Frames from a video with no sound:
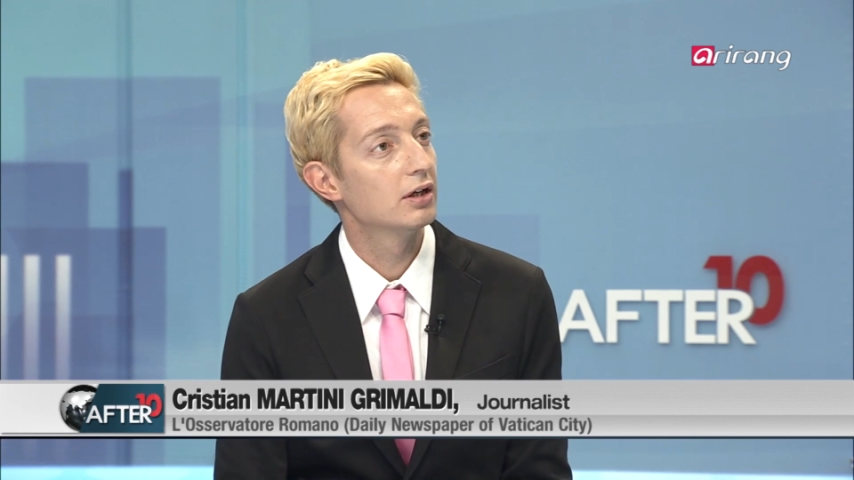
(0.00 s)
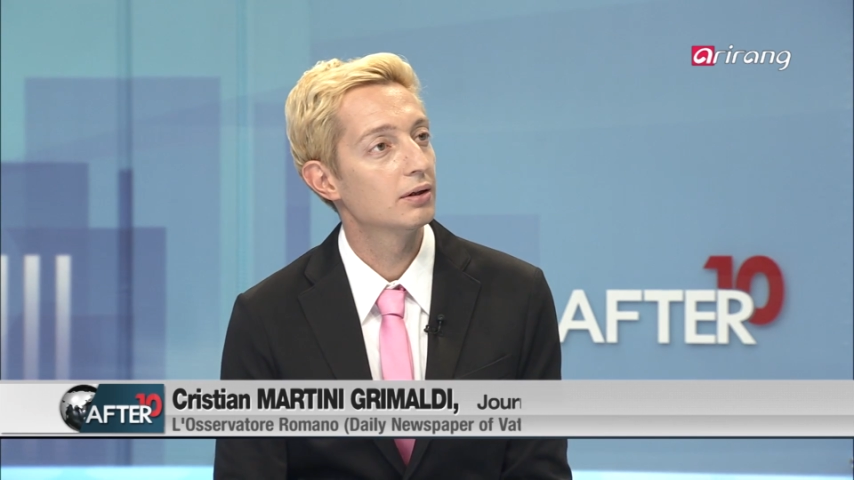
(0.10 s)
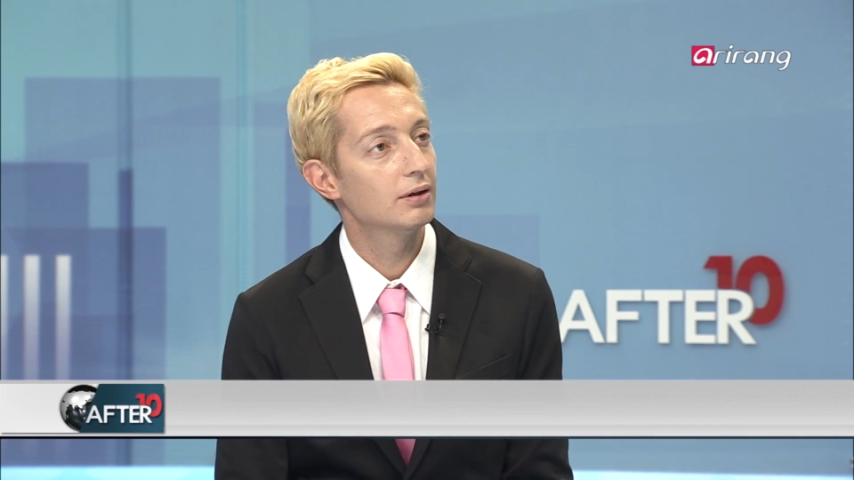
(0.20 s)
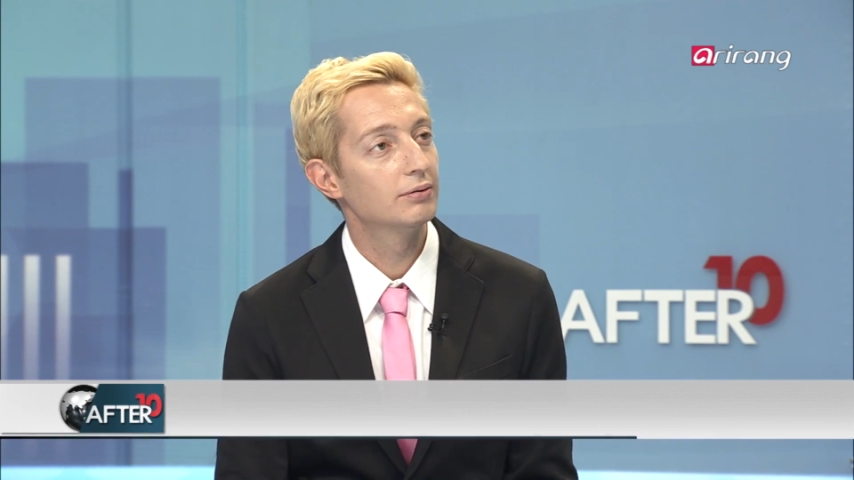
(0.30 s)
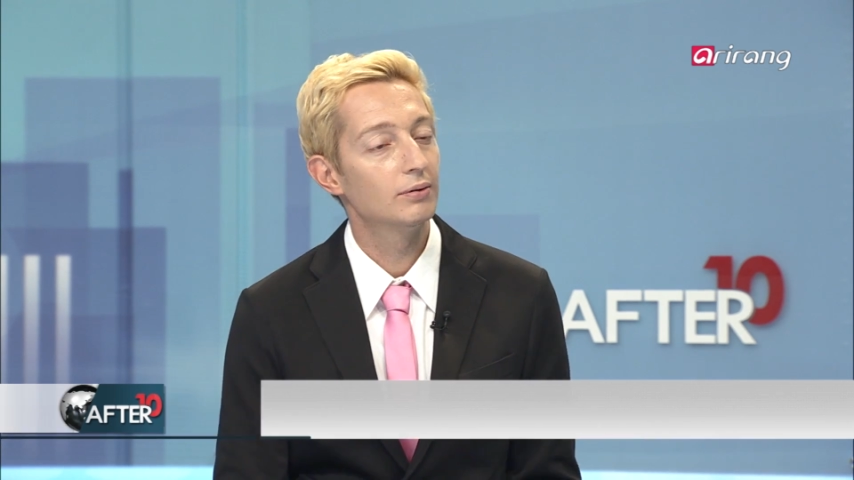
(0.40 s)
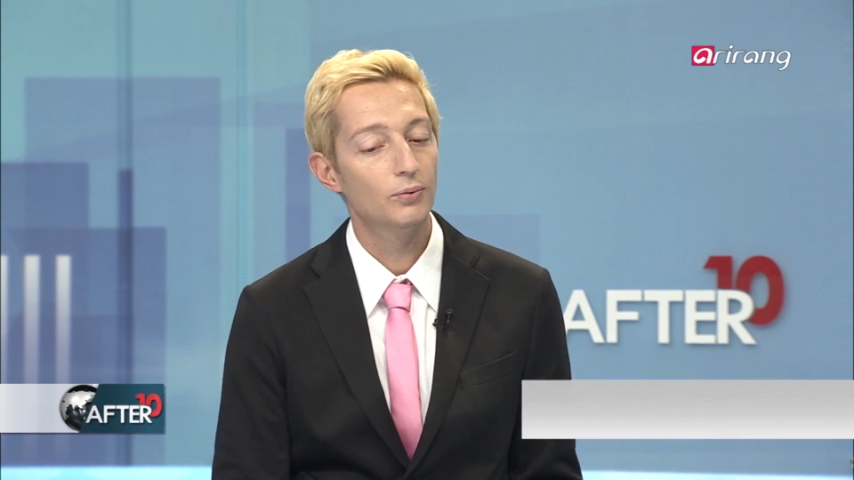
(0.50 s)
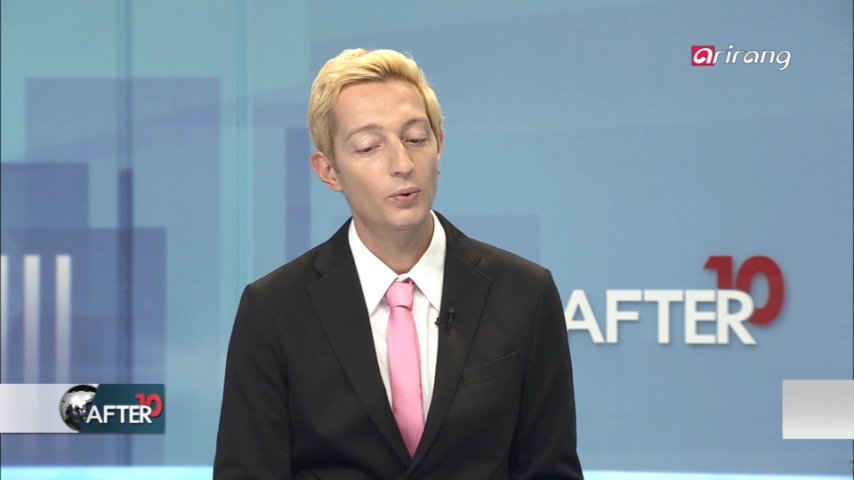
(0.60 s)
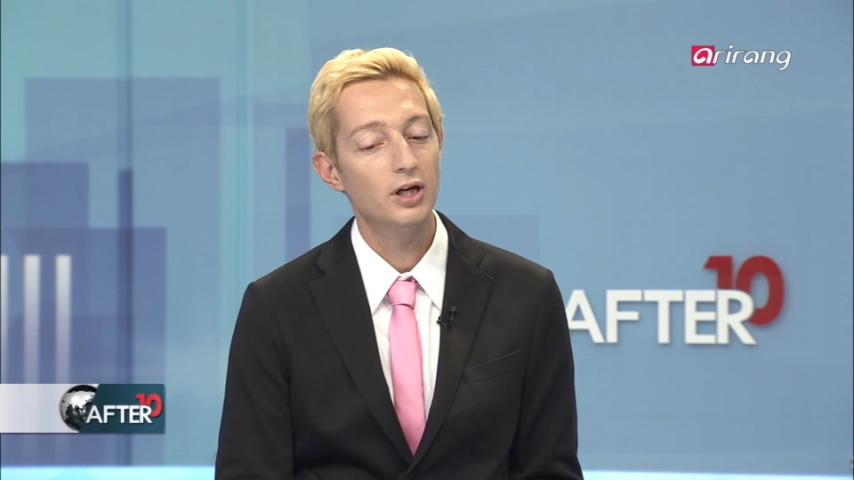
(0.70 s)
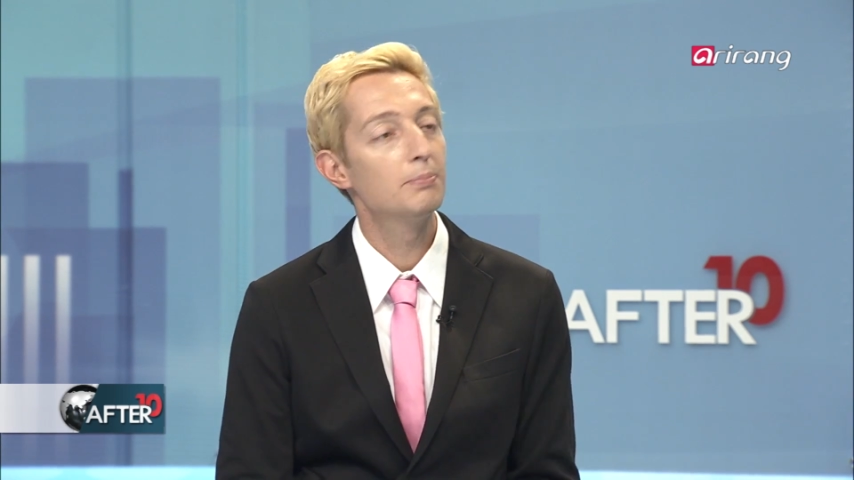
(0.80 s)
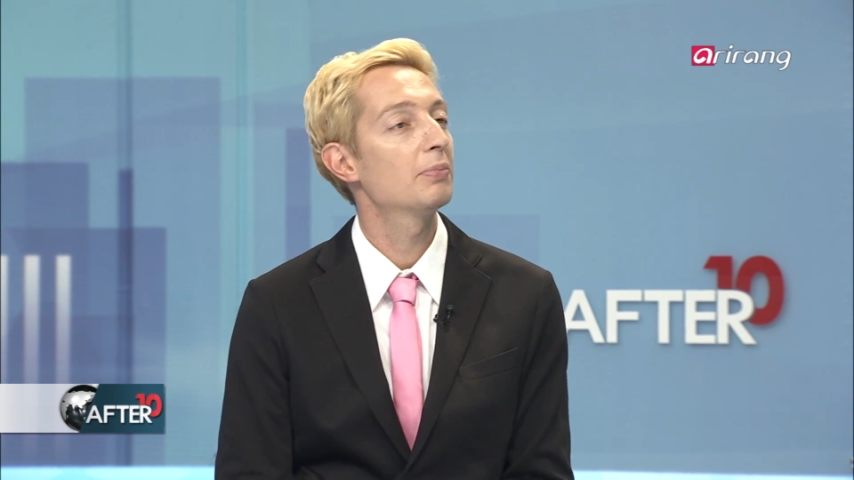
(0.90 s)
the
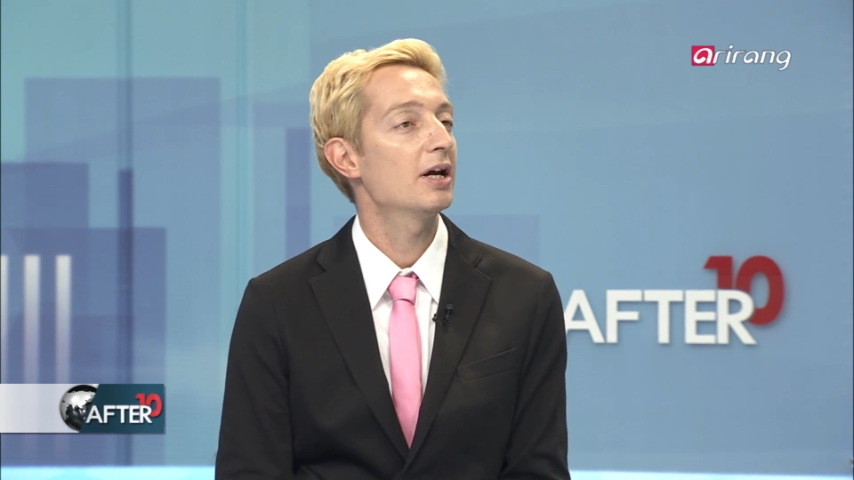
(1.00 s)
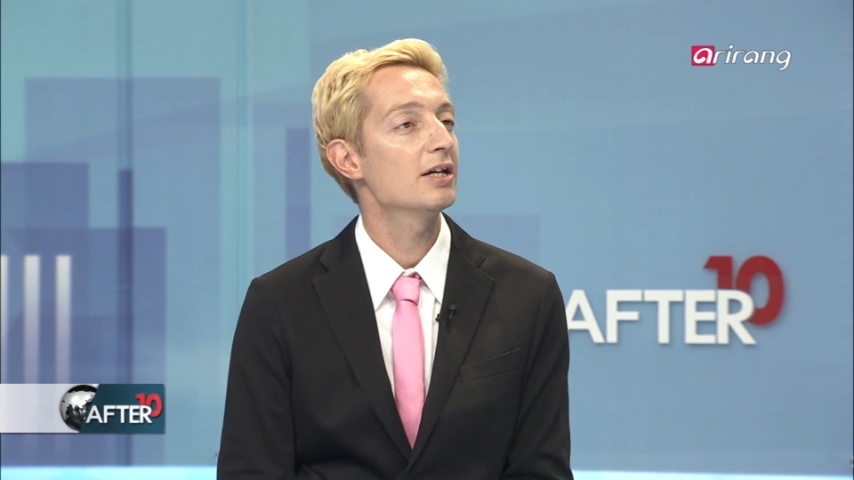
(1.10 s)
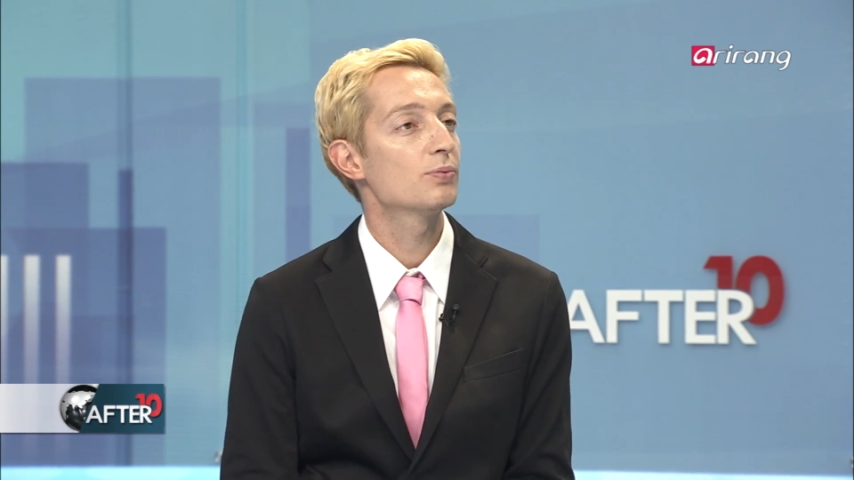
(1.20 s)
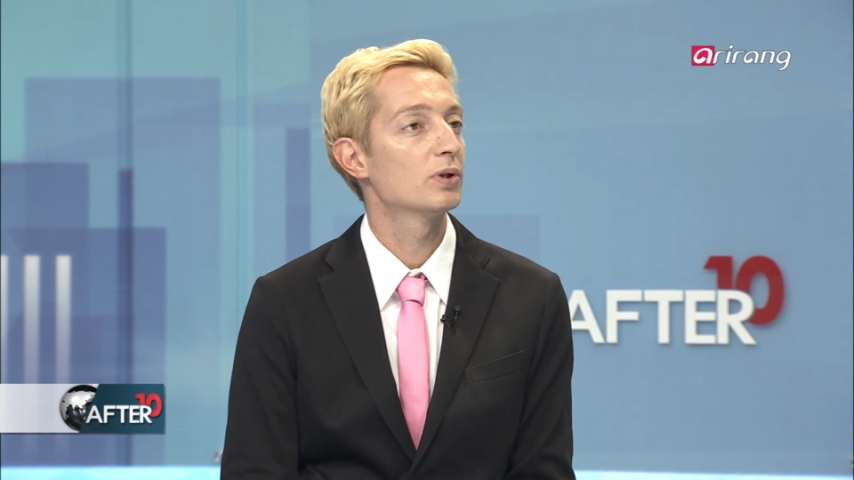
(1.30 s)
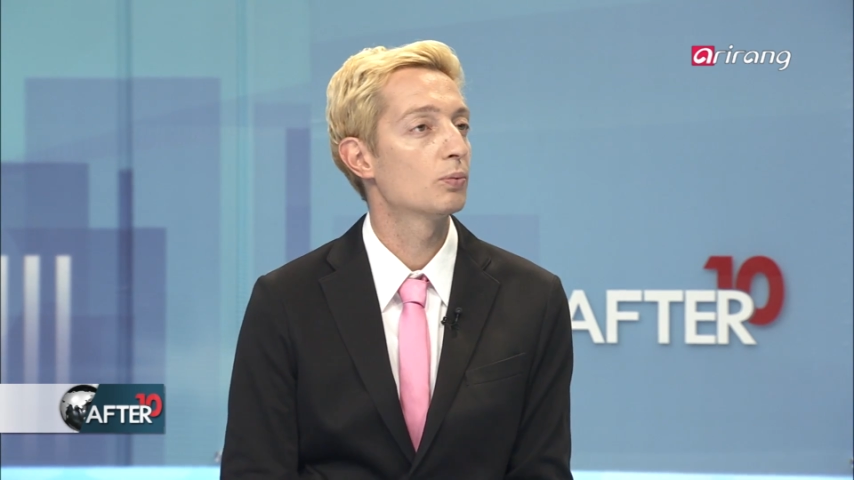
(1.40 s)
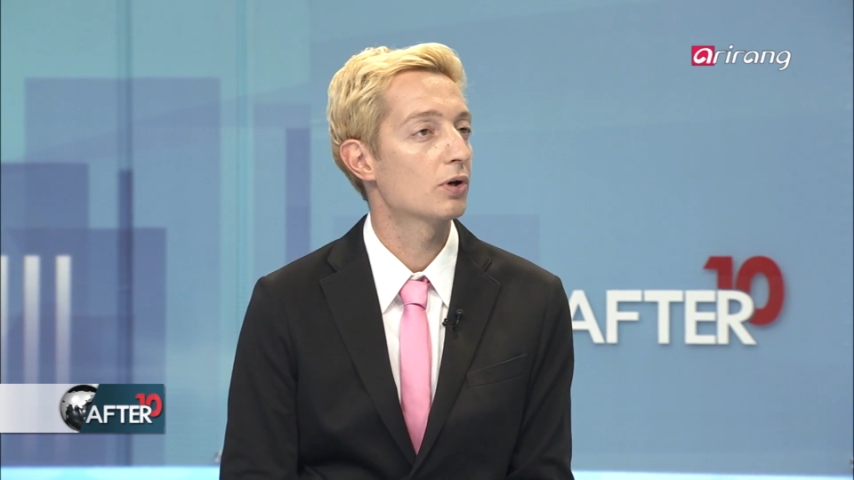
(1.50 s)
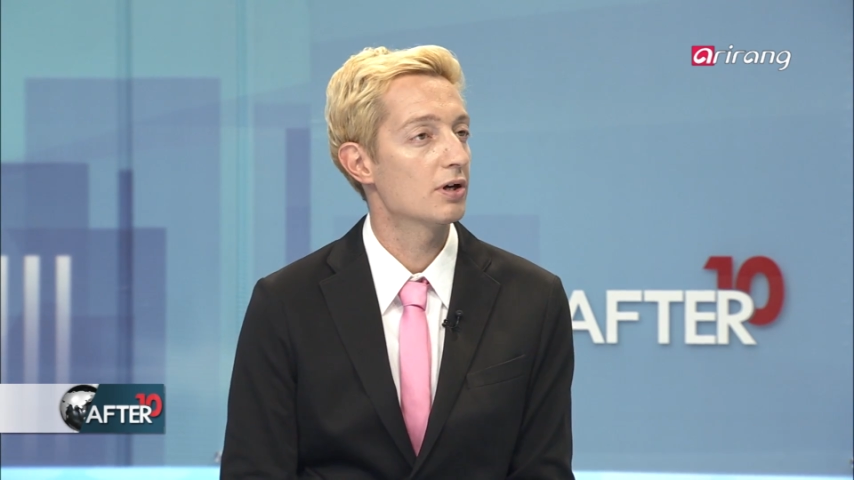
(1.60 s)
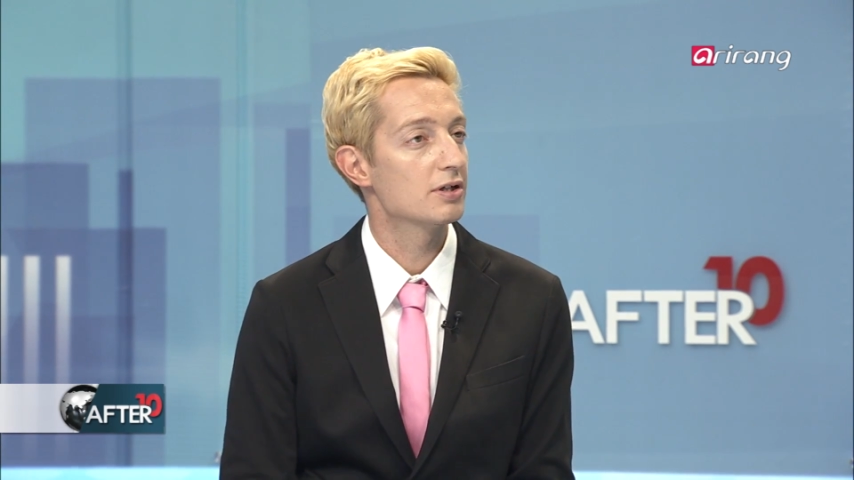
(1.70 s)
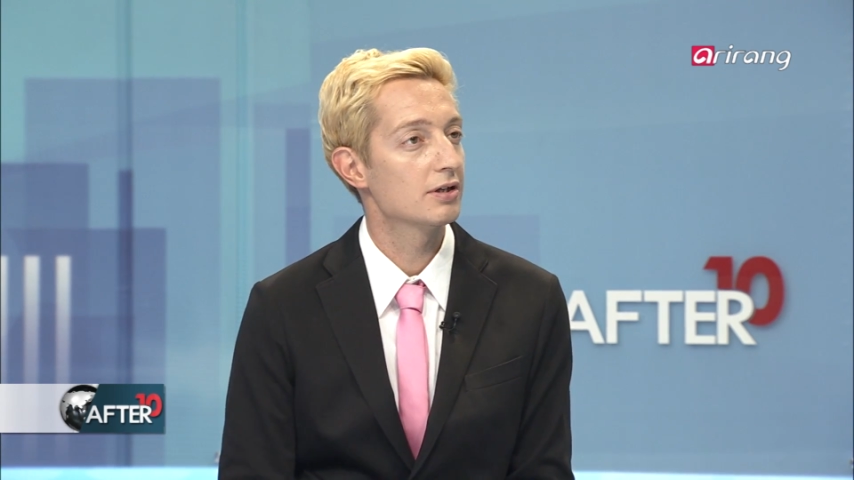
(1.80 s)
way he plays with words.